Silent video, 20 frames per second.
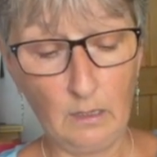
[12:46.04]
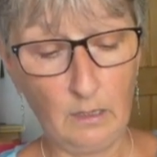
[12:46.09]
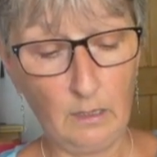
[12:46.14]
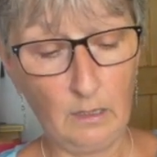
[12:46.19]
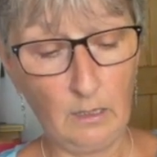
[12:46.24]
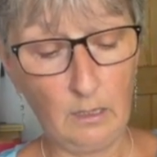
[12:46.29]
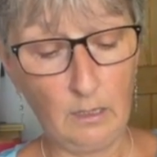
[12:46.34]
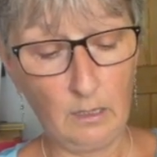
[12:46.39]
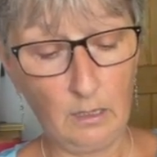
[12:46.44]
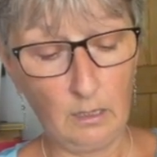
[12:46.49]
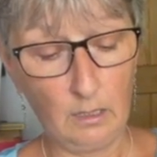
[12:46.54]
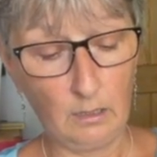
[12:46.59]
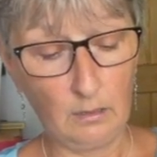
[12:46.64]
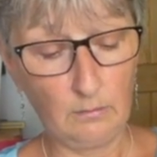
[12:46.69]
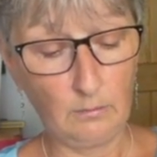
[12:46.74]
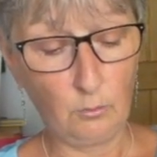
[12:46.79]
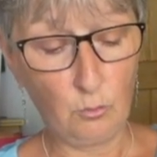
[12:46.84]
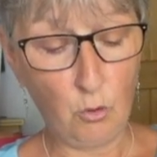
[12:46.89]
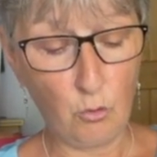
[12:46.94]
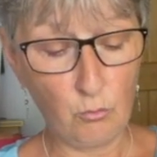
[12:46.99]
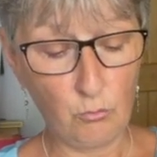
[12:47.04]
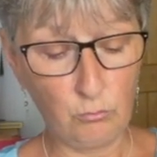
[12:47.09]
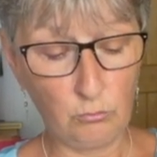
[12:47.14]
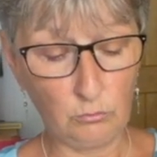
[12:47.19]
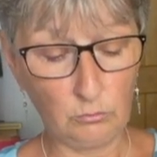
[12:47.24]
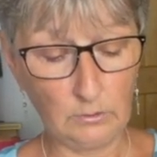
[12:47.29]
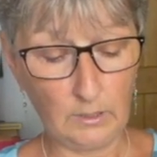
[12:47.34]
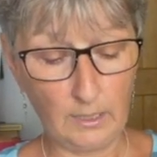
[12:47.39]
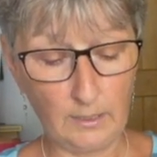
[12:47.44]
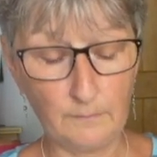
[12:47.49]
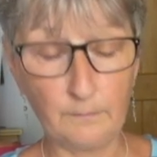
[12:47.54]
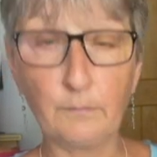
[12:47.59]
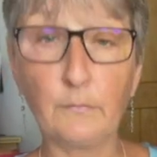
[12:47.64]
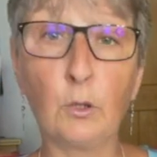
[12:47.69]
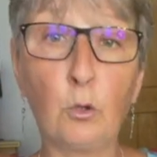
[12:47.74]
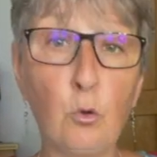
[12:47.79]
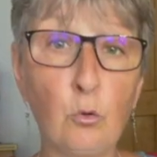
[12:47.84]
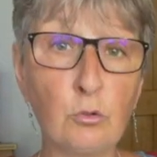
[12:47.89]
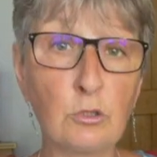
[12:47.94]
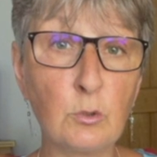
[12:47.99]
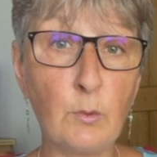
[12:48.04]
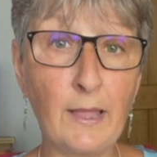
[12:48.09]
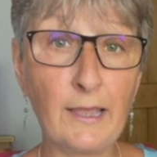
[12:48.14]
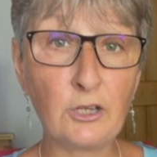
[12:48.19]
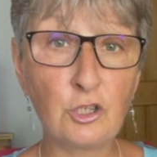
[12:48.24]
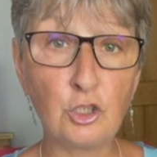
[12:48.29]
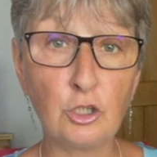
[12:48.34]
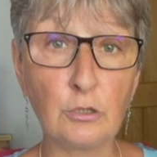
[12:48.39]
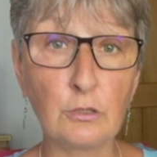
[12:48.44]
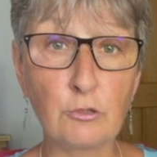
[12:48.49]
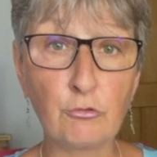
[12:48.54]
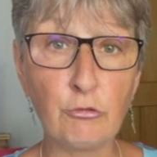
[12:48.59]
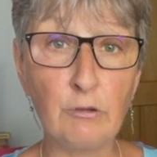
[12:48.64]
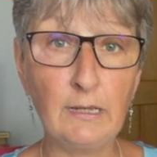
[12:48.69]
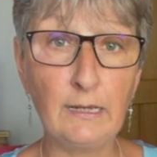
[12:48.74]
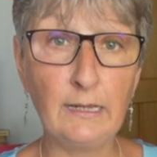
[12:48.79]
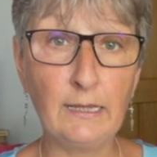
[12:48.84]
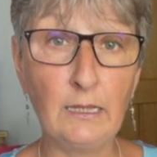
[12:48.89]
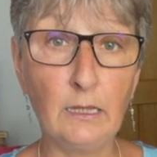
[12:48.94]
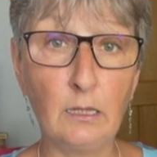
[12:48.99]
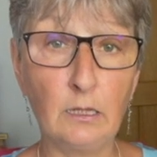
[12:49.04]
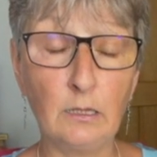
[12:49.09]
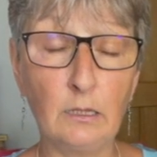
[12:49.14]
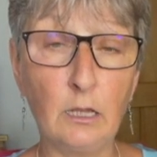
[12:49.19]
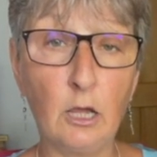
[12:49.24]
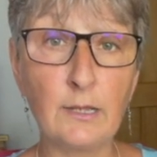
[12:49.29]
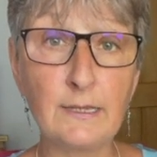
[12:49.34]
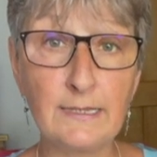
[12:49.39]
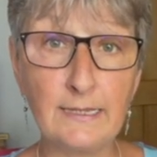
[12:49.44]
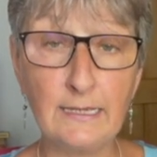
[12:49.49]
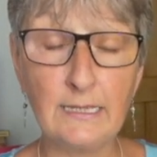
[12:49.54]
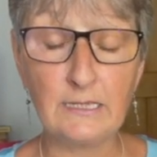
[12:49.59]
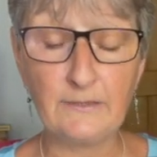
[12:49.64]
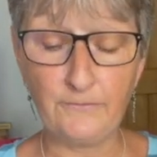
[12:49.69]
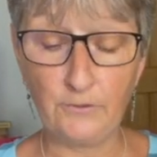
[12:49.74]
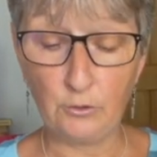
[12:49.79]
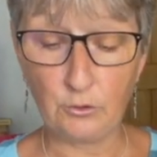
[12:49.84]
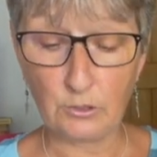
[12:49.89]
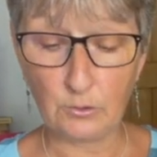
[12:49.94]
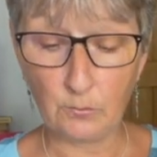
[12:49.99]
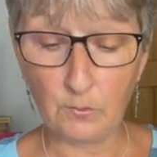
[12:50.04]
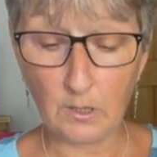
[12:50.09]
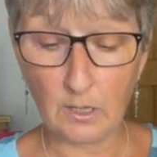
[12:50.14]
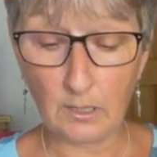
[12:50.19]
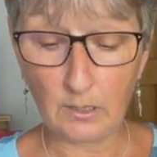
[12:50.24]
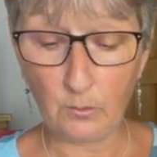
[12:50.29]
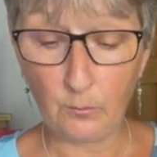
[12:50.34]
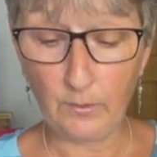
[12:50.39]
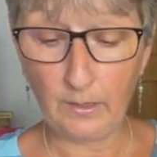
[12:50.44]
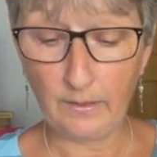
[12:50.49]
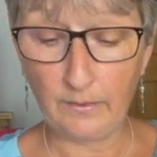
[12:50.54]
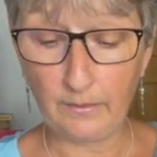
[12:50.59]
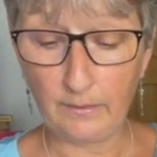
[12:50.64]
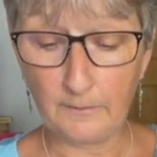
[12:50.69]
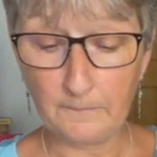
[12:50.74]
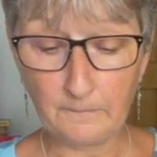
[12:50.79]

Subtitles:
a call to actions, really, and ideas for you to work with.